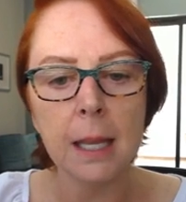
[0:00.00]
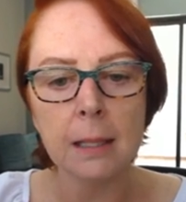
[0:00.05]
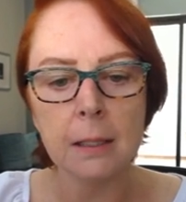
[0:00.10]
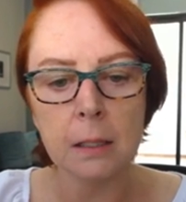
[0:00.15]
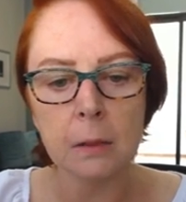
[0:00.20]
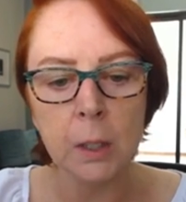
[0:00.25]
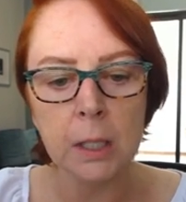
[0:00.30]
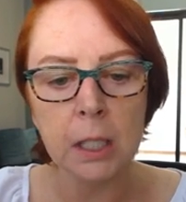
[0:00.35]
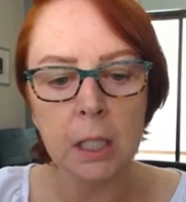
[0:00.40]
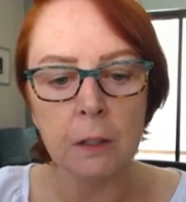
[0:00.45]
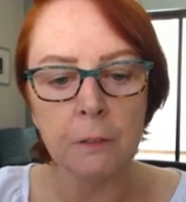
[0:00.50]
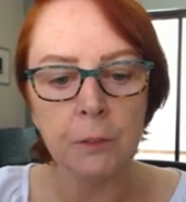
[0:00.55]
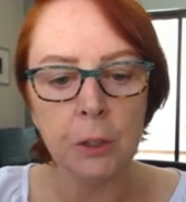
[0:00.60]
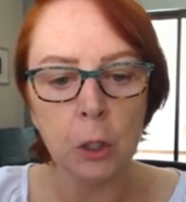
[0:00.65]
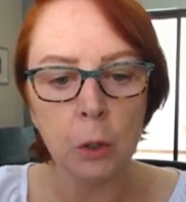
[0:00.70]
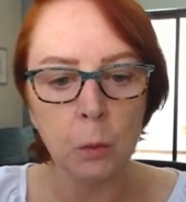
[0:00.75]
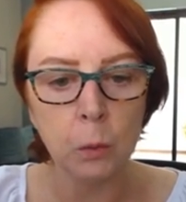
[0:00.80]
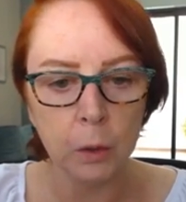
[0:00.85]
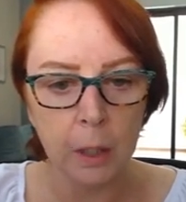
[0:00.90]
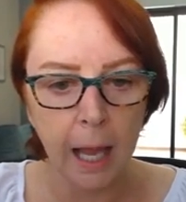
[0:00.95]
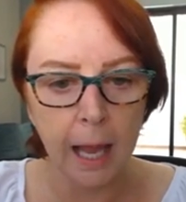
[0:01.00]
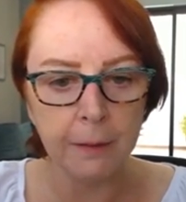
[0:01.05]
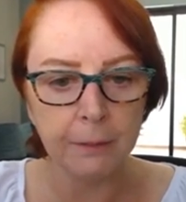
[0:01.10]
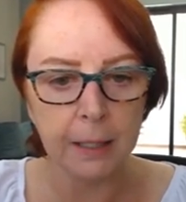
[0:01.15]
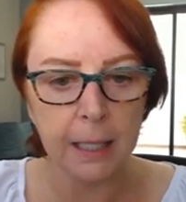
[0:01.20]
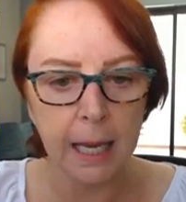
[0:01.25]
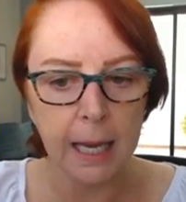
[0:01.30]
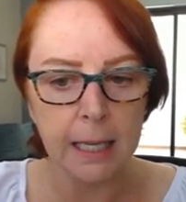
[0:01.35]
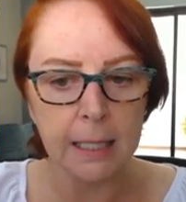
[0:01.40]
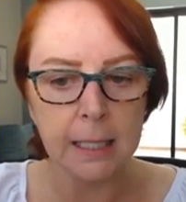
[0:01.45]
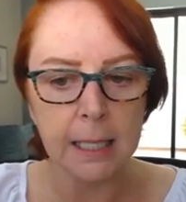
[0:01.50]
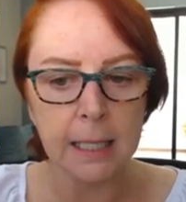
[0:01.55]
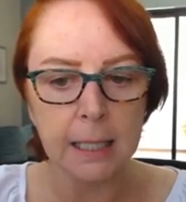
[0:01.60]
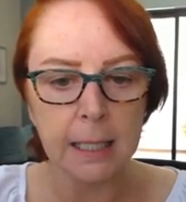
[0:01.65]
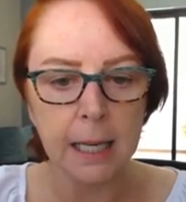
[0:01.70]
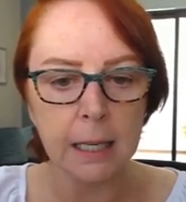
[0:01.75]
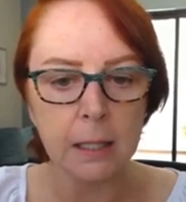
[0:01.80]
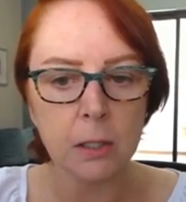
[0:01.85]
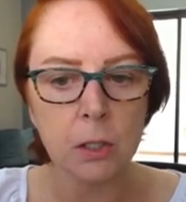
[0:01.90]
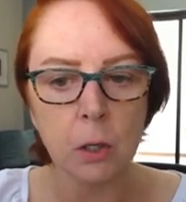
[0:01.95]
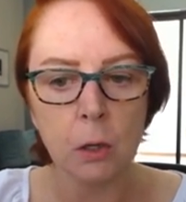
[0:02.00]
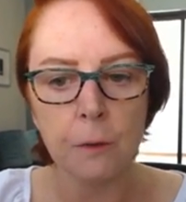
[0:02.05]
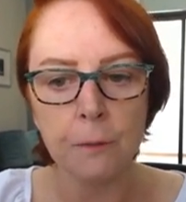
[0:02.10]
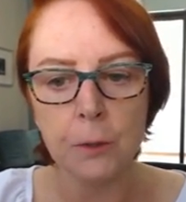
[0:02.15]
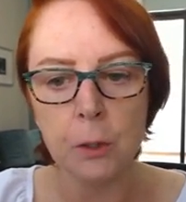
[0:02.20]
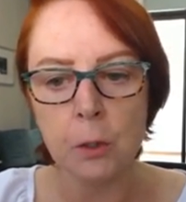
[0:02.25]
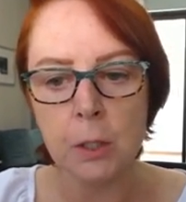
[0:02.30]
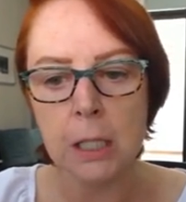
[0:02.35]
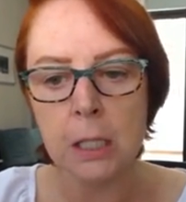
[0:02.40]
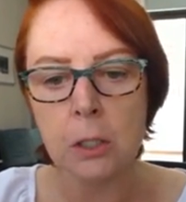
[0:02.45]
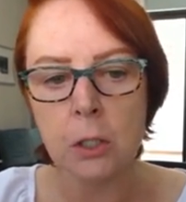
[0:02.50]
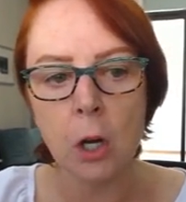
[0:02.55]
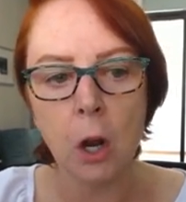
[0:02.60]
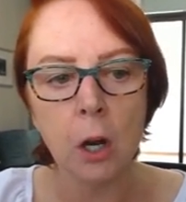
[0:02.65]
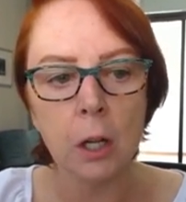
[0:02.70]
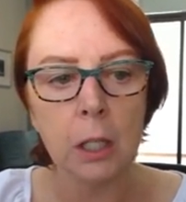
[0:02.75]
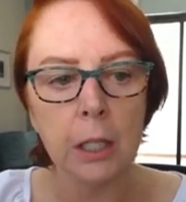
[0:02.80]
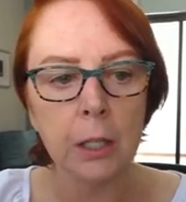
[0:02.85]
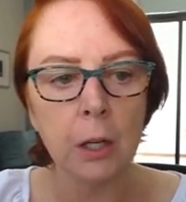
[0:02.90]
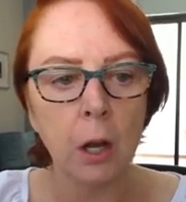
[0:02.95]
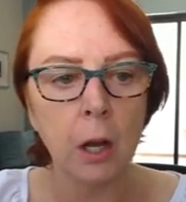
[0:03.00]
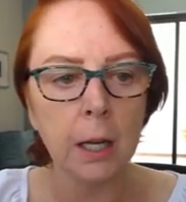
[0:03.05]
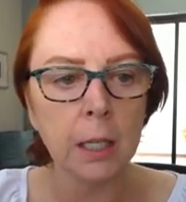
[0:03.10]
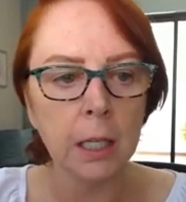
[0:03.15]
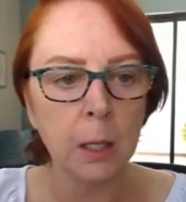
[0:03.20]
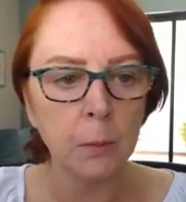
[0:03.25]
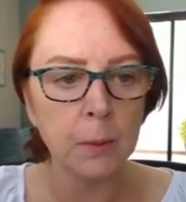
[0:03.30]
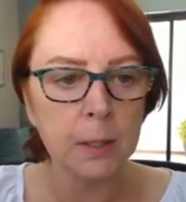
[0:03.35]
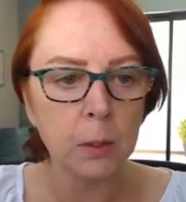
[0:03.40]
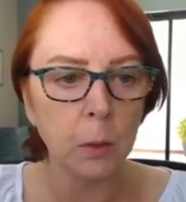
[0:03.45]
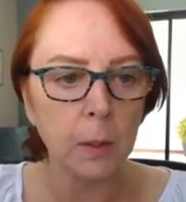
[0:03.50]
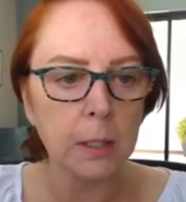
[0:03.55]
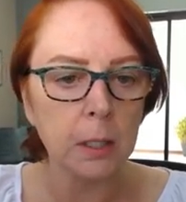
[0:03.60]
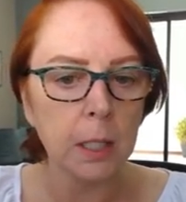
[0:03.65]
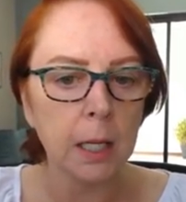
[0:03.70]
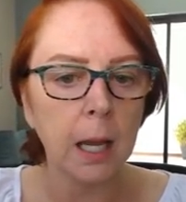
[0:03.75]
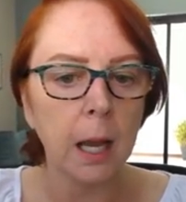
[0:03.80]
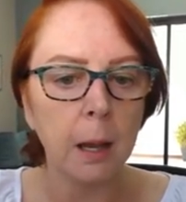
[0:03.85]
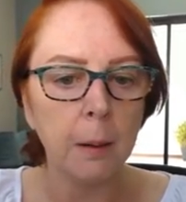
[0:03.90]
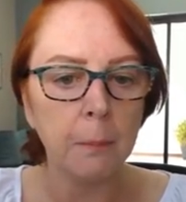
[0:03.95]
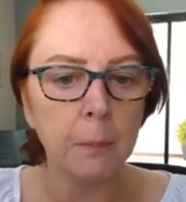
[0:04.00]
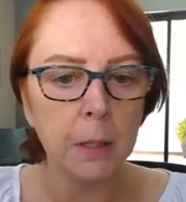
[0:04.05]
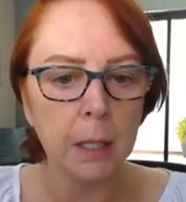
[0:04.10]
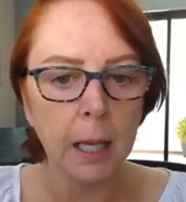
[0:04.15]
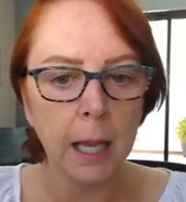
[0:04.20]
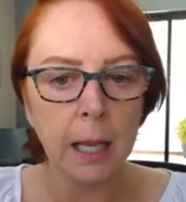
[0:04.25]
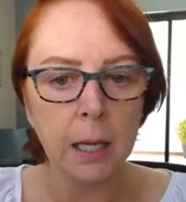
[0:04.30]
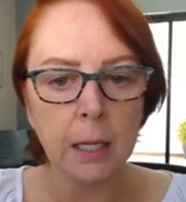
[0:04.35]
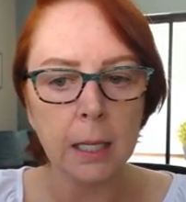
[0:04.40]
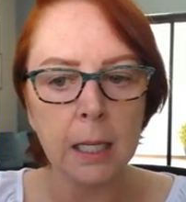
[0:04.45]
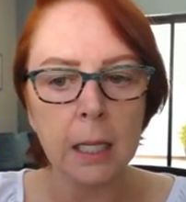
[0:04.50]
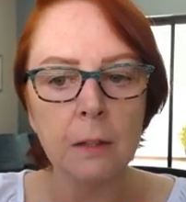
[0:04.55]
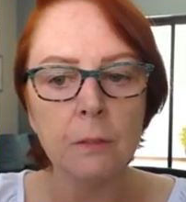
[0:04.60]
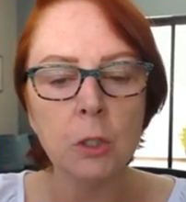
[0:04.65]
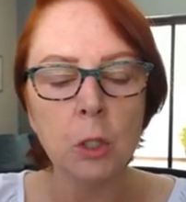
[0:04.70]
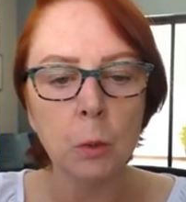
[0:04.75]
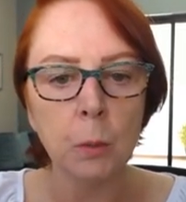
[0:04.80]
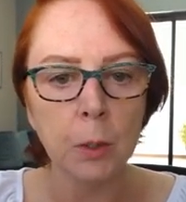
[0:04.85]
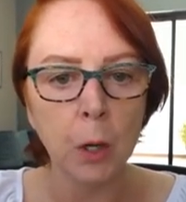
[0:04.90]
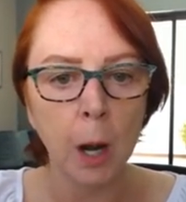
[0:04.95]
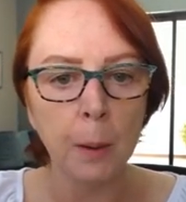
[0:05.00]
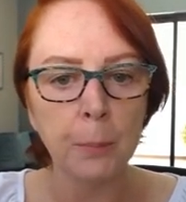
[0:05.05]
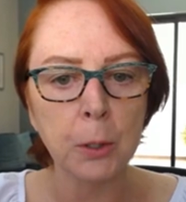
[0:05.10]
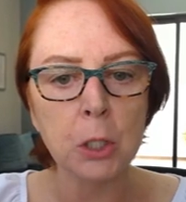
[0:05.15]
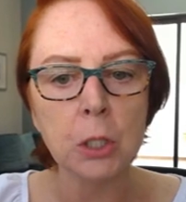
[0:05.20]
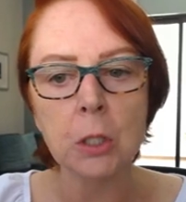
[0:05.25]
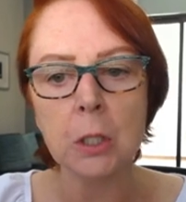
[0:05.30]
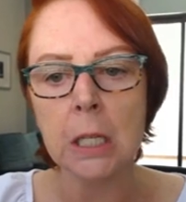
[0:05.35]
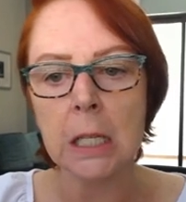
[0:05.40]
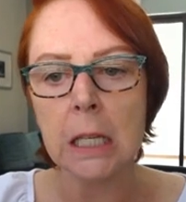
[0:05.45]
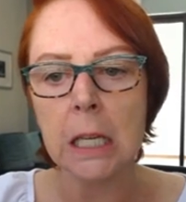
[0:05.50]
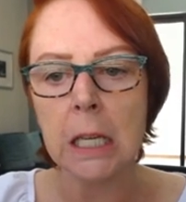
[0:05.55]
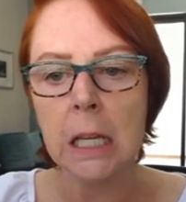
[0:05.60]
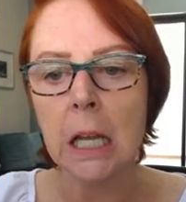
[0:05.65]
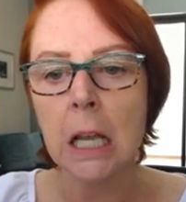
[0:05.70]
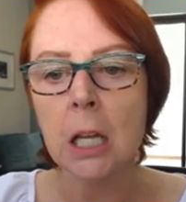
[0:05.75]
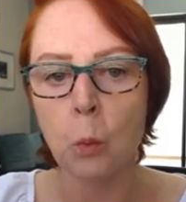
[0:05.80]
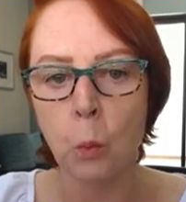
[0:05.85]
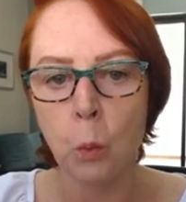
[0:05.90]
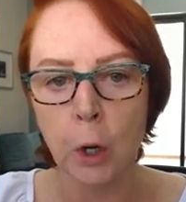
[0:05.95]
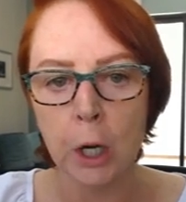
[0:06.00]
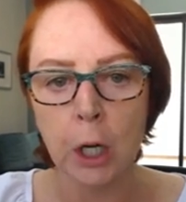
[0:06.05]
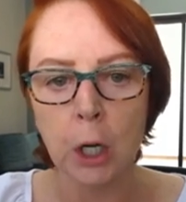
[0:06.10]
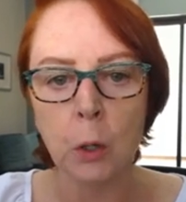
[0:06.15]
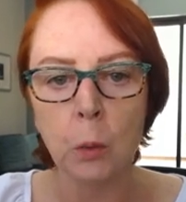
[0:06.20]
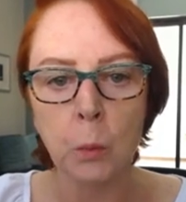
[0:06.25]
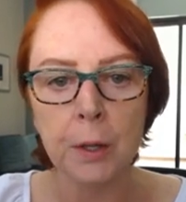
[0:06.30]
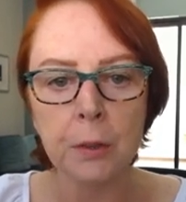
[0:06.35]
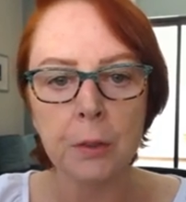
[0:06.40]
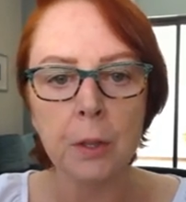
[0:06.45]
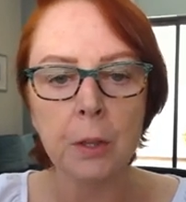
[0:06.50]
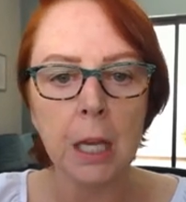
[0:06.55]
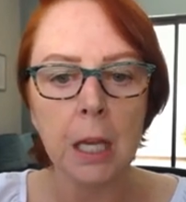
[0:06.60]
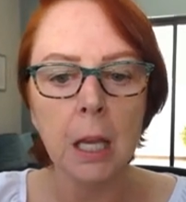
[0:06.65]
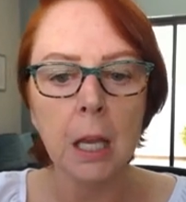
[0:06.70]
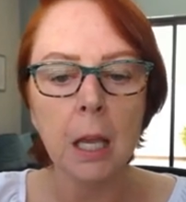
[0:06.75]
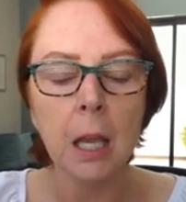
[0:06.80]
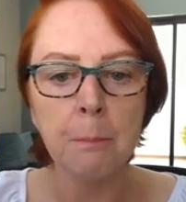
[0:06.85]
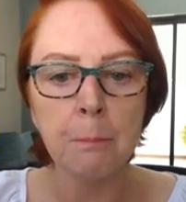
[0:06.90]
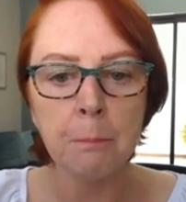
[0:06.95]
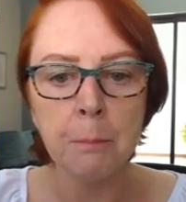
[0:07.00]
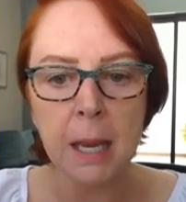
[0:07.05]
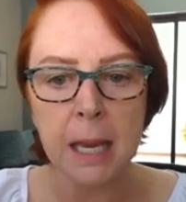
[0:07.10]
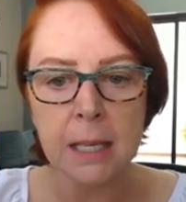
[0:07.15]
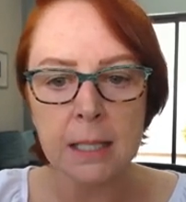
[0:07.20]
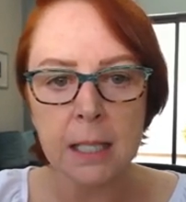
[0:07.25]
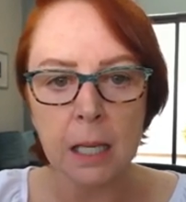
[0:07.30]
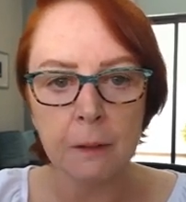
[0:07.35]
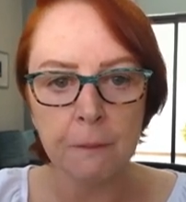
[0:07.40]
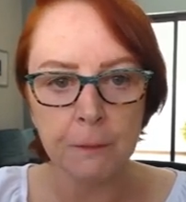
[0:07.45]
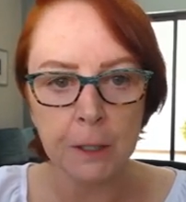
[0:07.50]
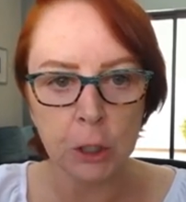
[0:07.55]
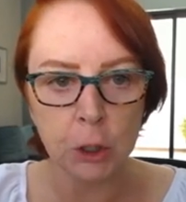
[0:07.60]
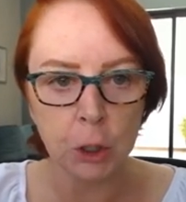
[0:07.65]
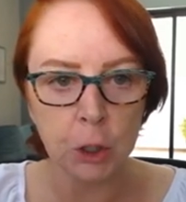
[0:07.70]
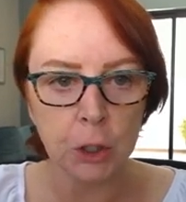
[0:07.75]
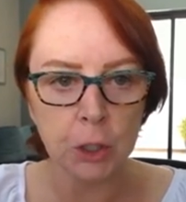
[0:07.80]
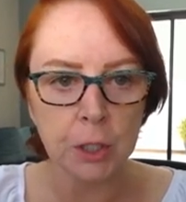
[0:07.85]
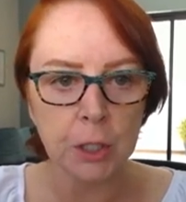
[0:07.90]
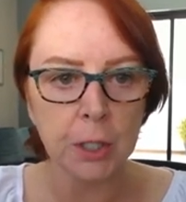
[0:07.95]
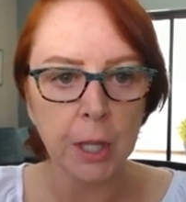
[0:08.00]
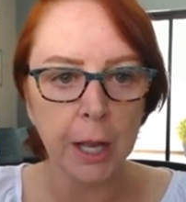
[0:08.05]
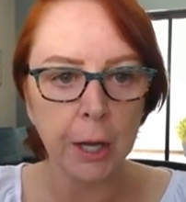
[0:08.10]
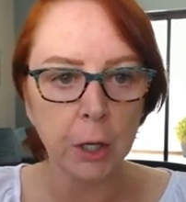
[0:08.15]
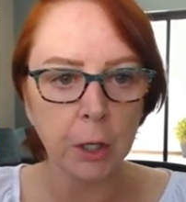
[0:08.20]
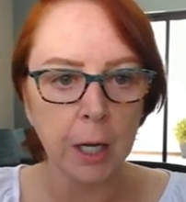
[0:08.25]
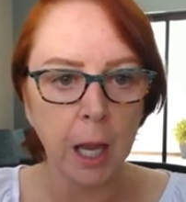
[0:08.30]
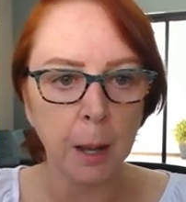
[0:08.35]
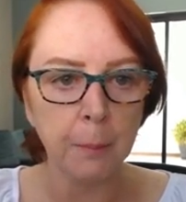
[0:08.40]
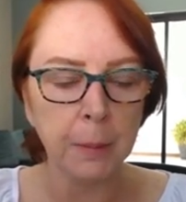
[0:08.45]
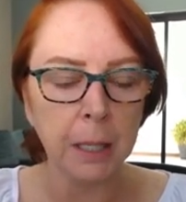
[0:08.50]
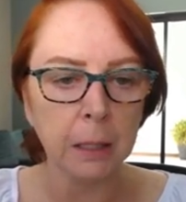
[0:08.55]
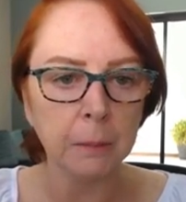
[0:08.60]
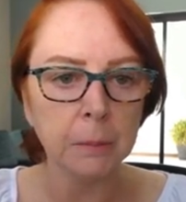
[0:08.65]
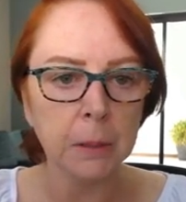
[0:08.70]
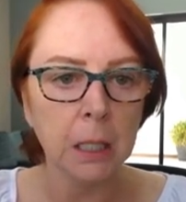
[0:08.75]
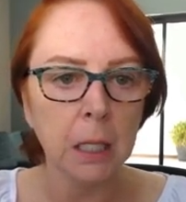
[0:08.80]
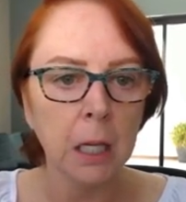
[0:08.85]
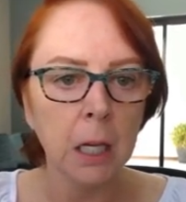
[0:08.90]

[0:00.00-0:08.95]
that would give you live in 18 days. So if you didn't toggle it on, it was going to come and it gives you an opportunity to work with the amazing features that are coming.